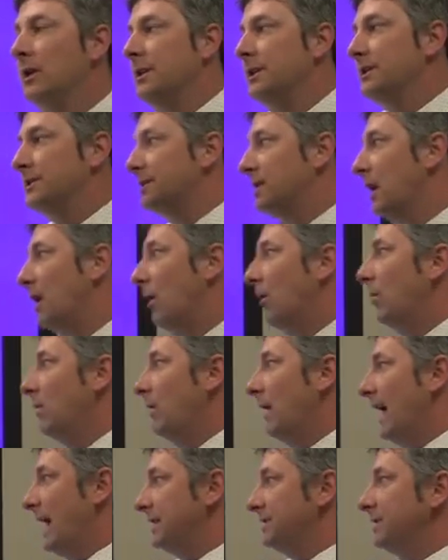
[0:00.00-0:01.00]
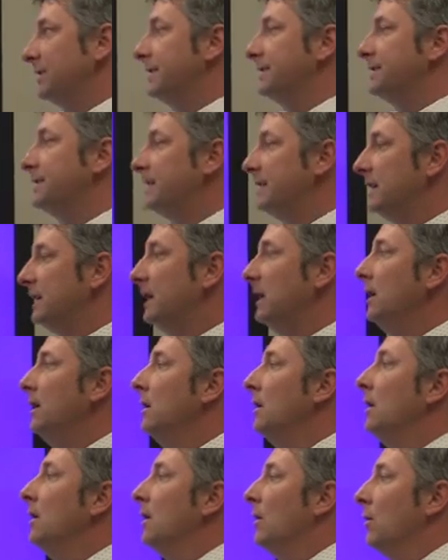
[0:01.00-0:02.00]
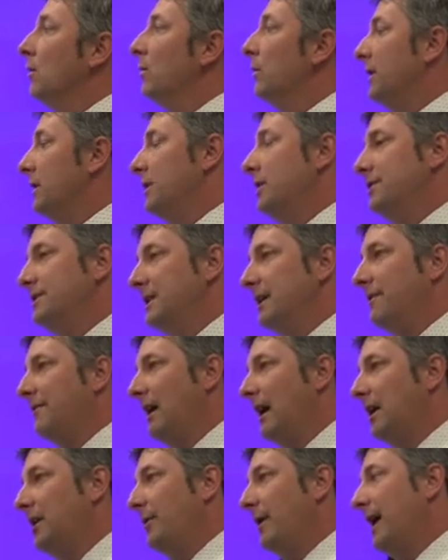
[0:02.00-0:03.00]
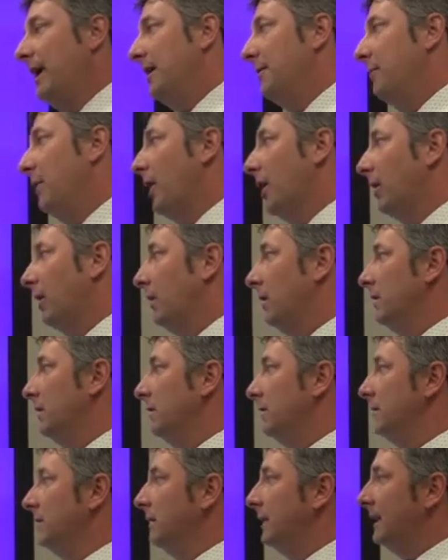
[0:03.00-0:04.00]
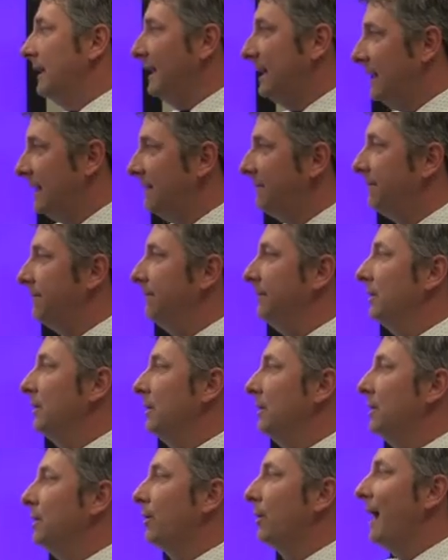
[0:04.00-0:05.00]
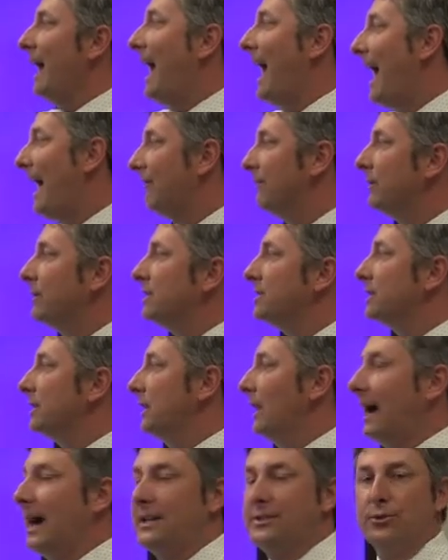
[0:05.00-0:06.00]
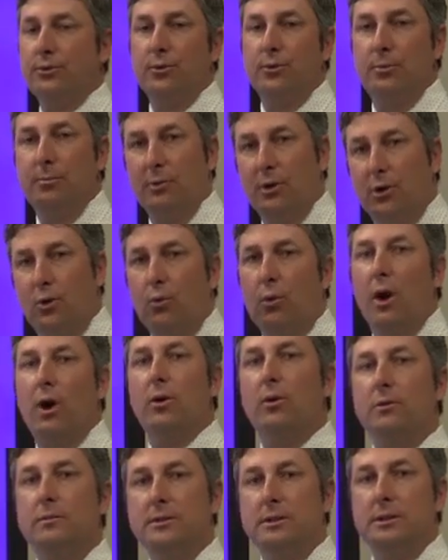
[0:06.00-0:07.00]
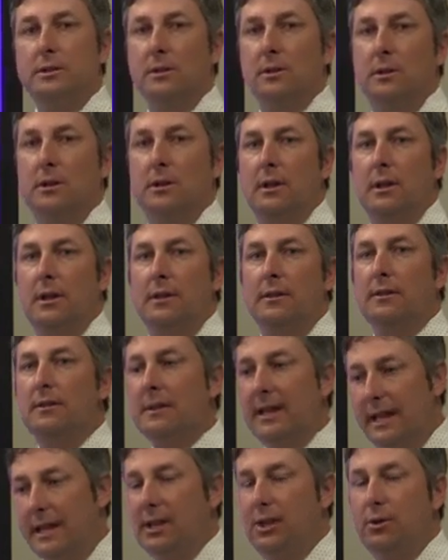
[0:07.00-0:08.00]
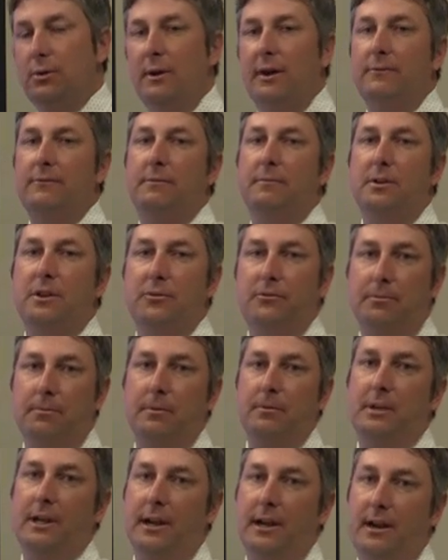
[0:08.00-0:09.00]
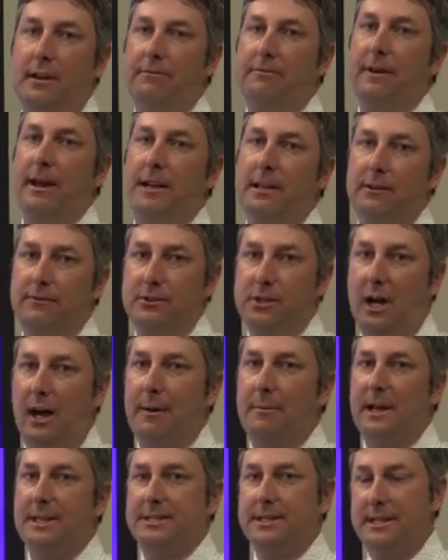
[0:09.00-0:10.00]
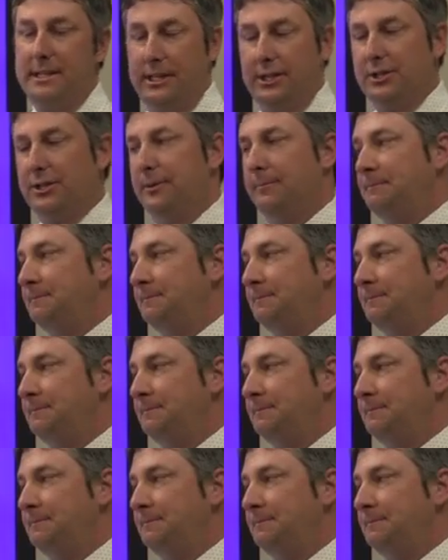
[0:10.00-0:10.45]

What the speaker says: So, as you can see, with using a value-added model, if your average classroom grows, then you've done an effective job as a teacher.